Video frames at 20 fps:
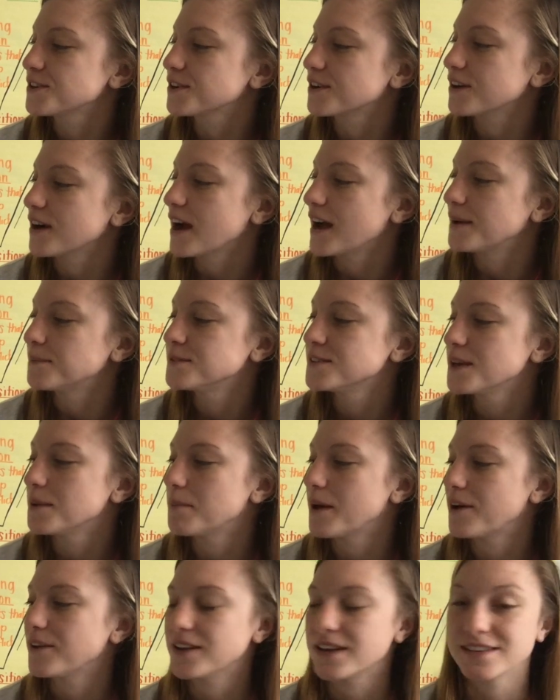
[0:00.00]
Krabs,
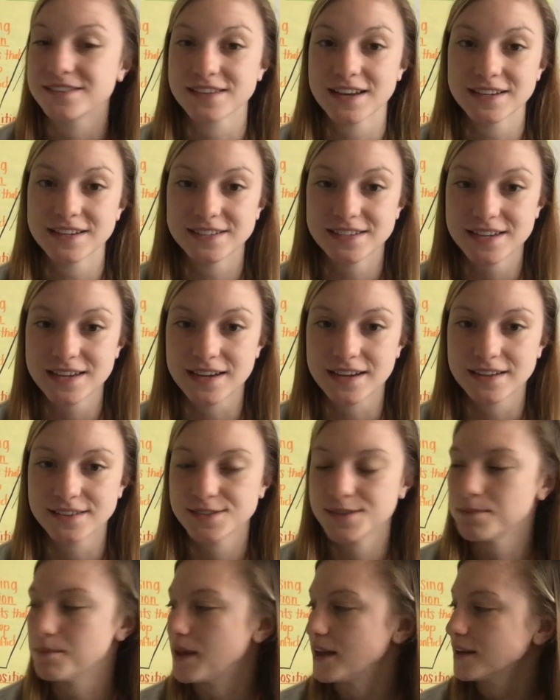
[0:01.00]
about his idea
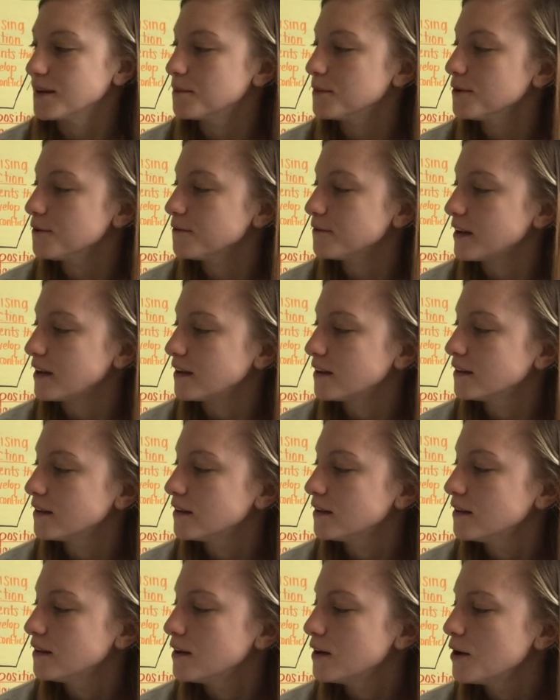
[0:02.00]
to make a movie.
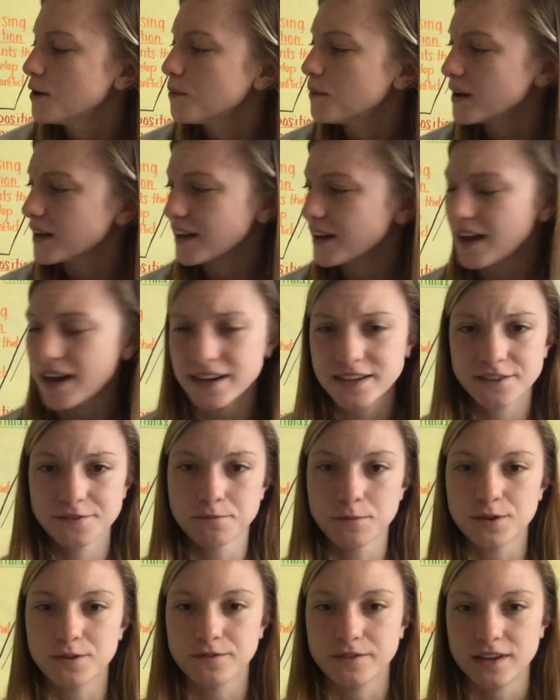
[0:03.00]
"What kind of
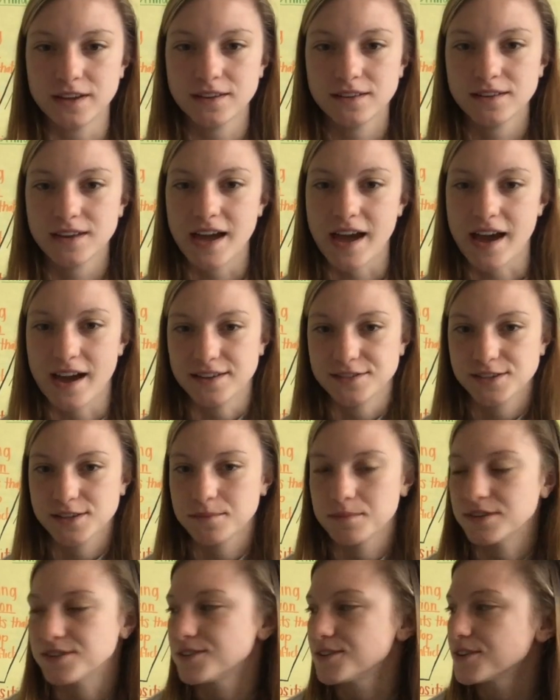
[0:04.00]
movie?" asked
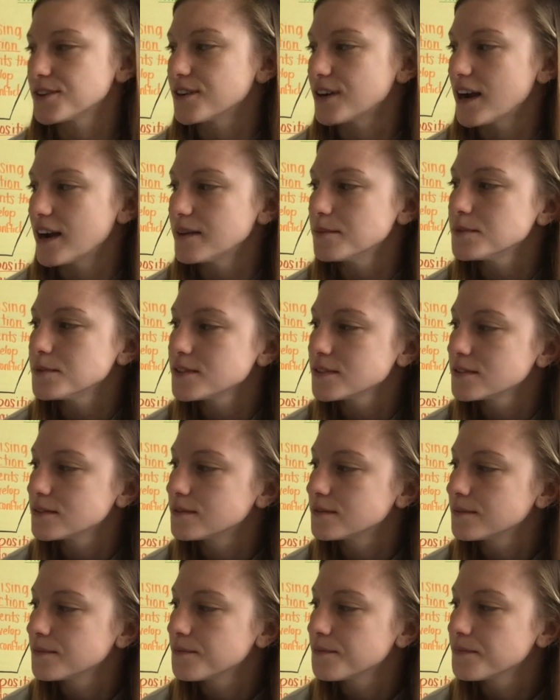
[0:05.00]
Mr. Krabs.
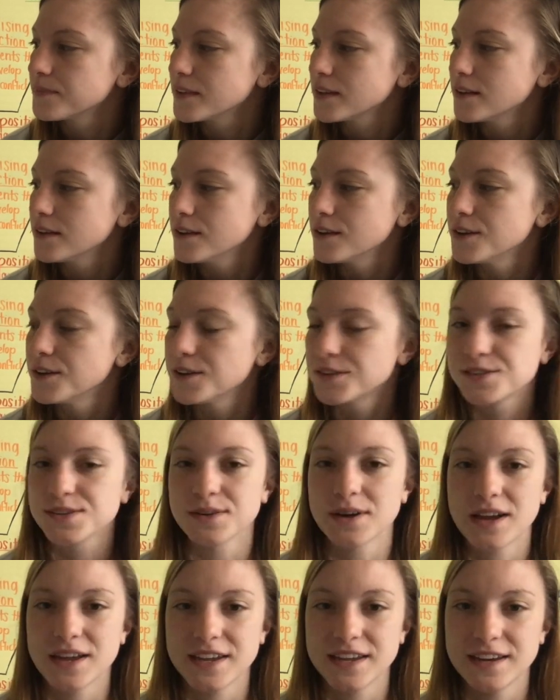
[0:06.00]
So
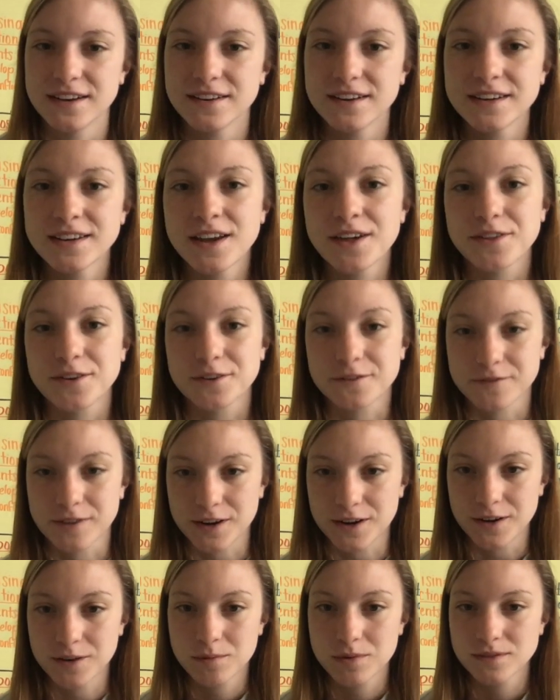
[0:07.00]
I hear another
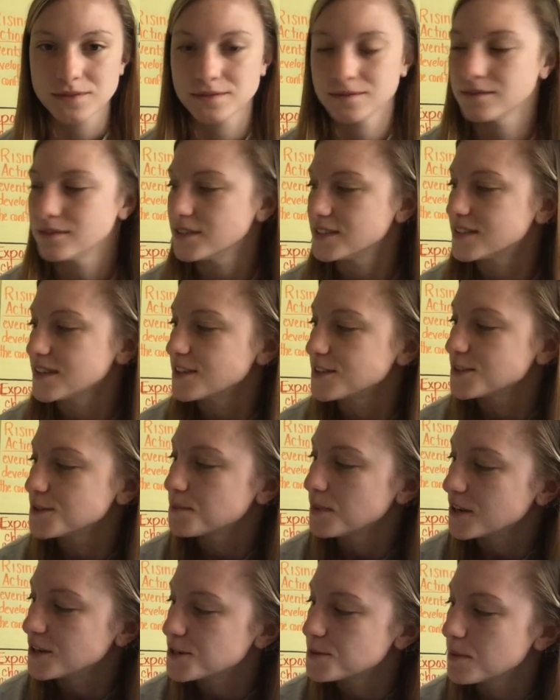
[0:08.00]
verb. It says
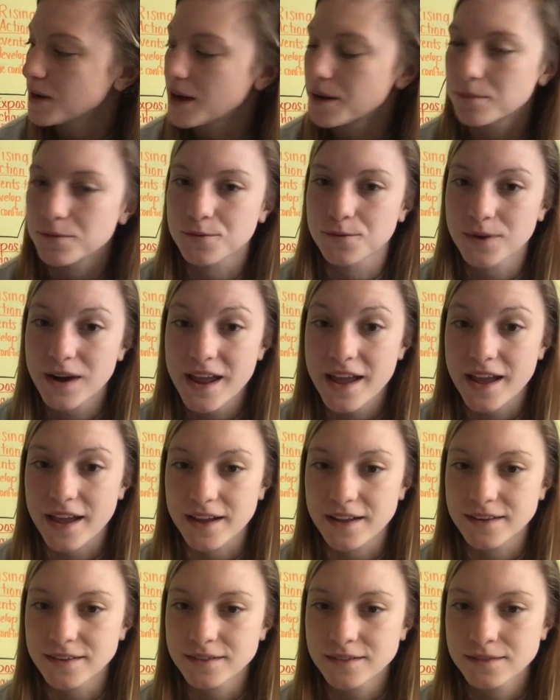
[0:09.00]
SpongeBob
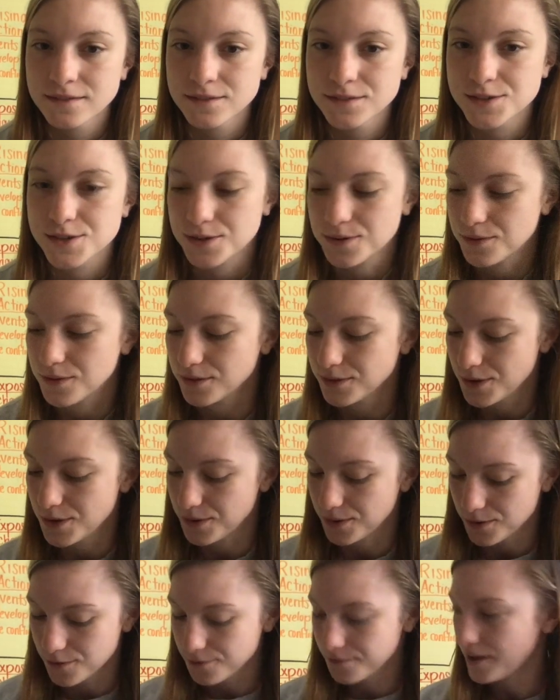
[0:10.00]
ran to the
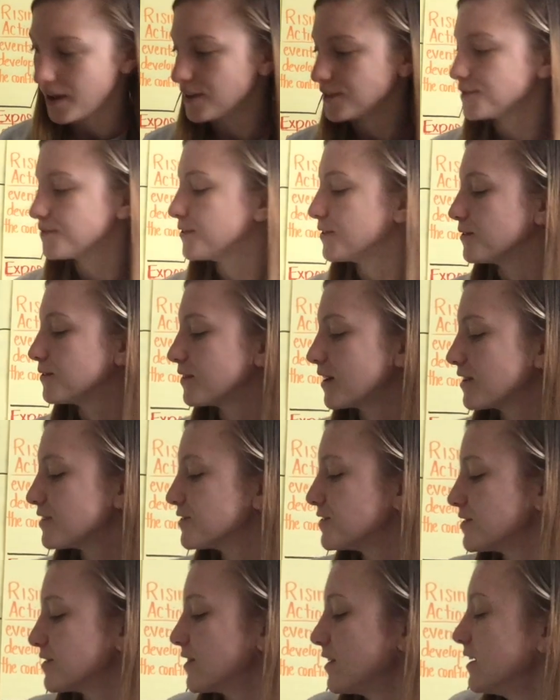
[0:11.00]
local fast food
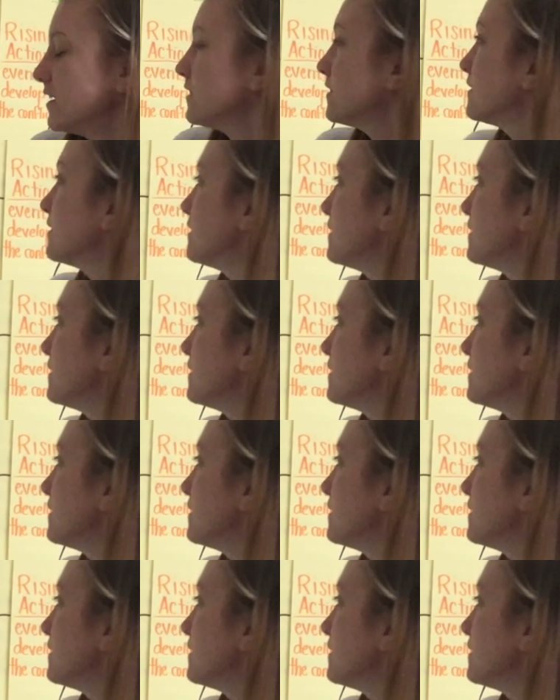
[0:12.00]
restaurant.